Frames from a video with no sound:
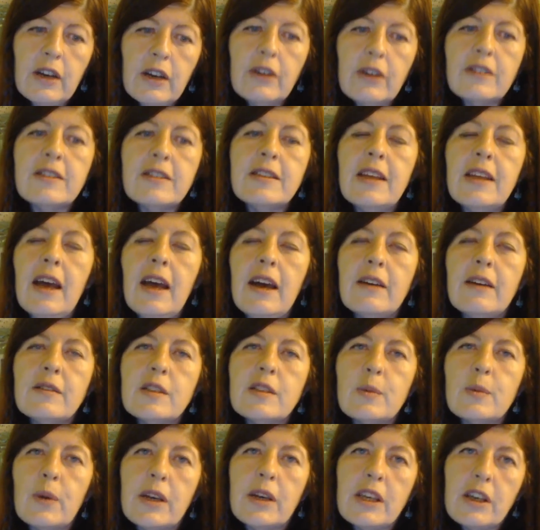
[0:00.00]
Look to the
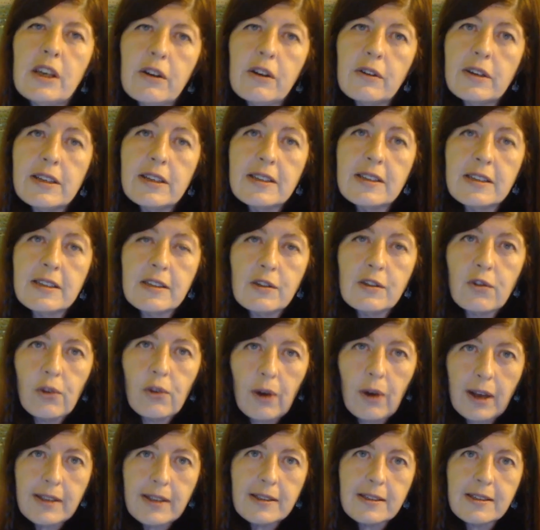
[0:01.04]
house where Uranus is
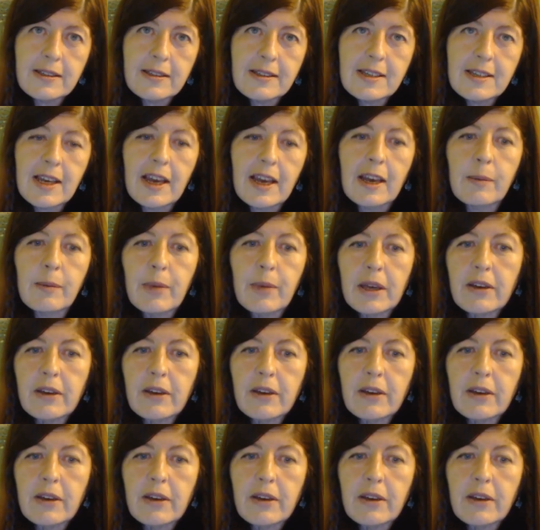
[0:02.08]
transiting,